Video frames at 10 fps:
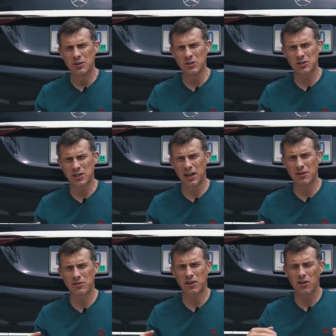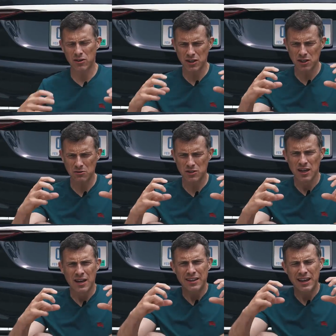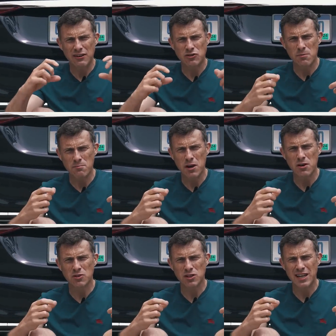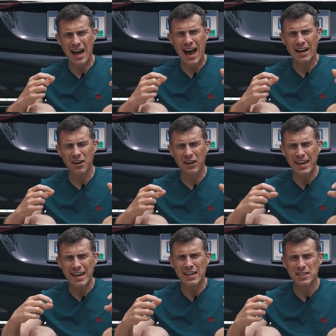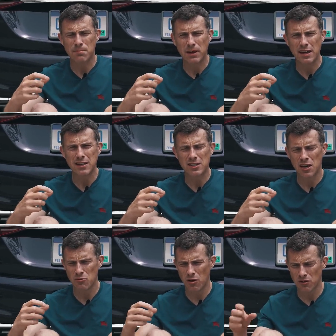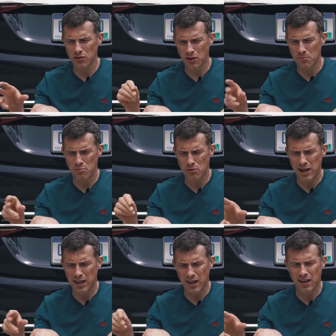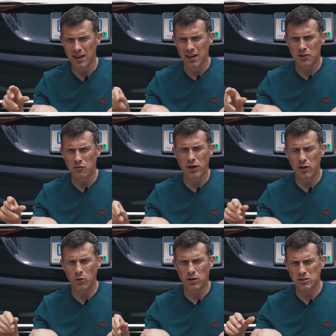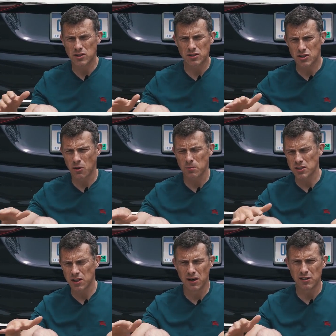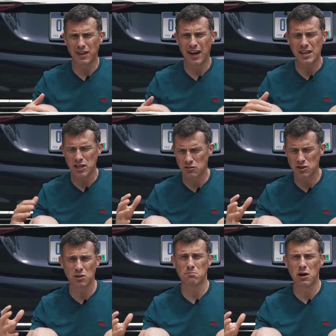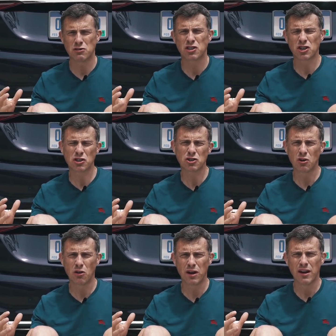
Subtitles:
Also, the car can use the electric motor to act like ESP, so rather than like braking the rear wheels to stop a slide of that, it uses the motor to control